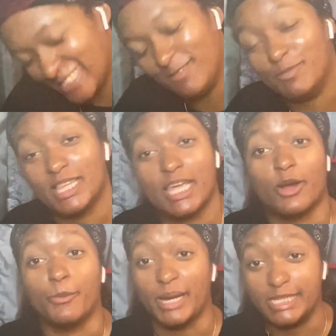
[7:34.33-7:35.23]
But they are
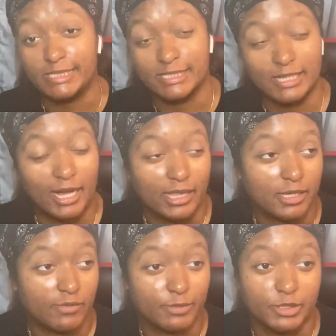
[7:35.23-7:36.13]
amazing. I
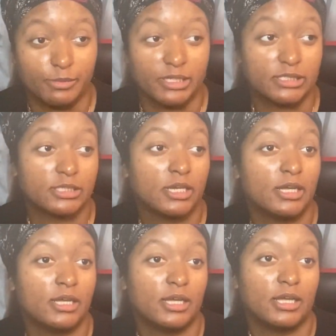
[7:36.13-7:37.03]
love them so much,
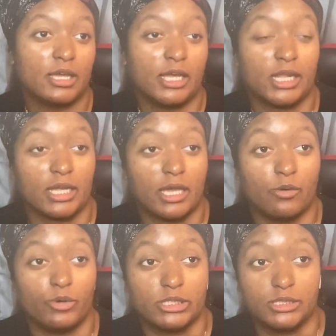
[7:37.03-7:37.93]
and I can't
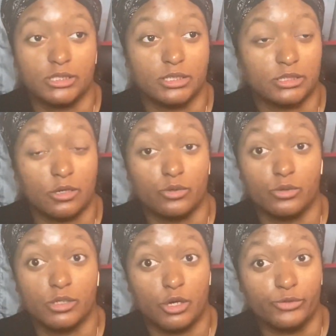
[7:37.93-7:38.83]
wait until this whole
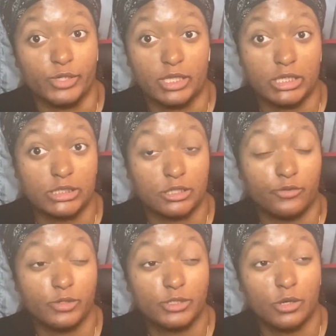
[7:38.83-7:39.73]
COVID thing is
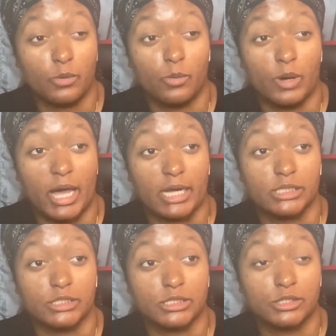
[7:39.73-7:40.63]
over, so I can
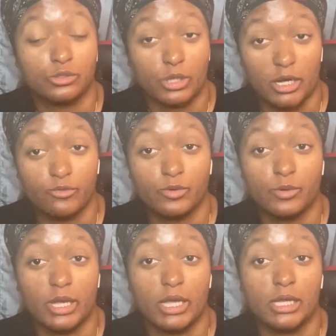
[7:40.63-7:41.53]
just travel
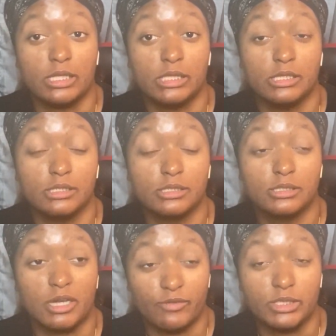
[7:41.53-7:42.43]
and
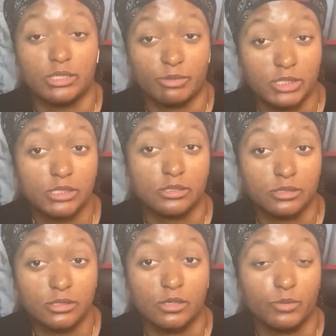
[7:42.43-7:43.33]
definitely see my sisters,
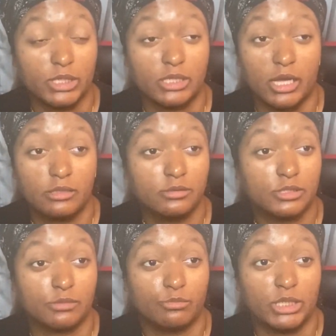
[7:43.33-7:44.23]
so we can
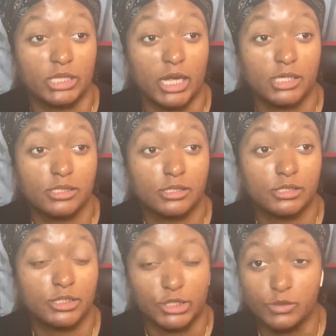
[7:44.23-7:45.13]
just be like
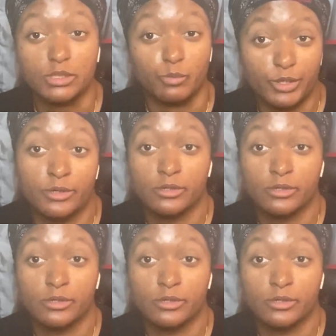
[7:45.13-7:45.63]
chill somewhere,